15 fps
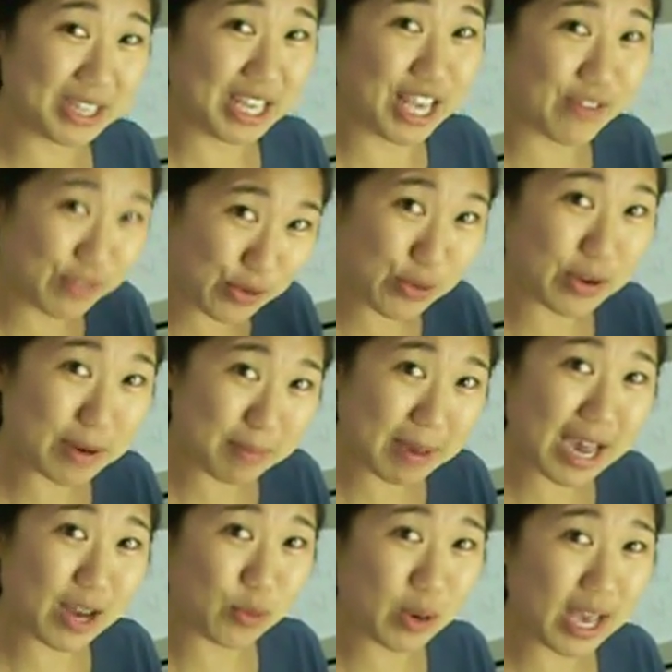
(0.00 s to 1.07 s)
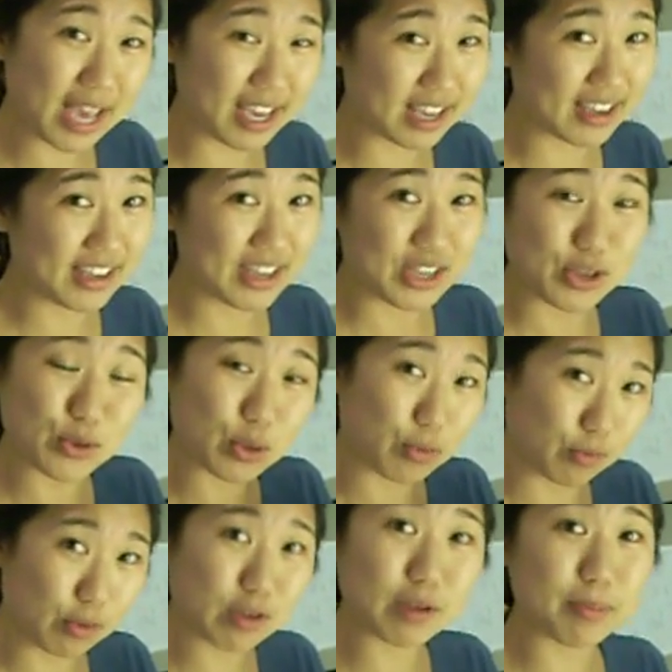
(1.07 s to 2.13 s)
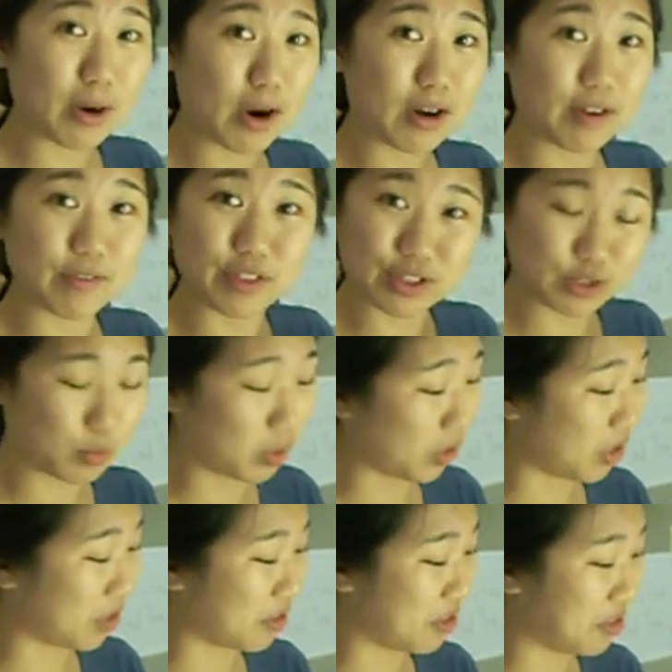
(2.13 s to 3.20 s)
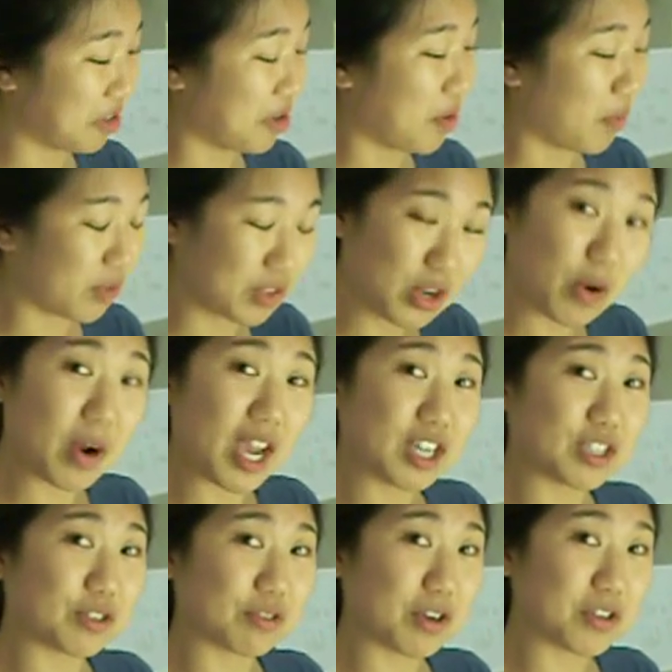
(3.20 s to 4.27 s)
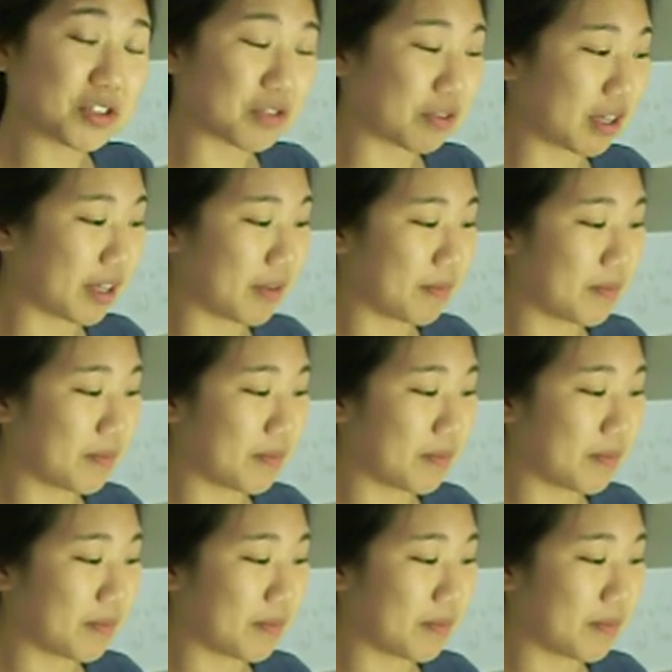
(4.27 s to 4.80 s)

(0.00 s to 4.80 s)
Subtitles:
If you're in a bad way, you're in a rural part of this world with no Asian grocery.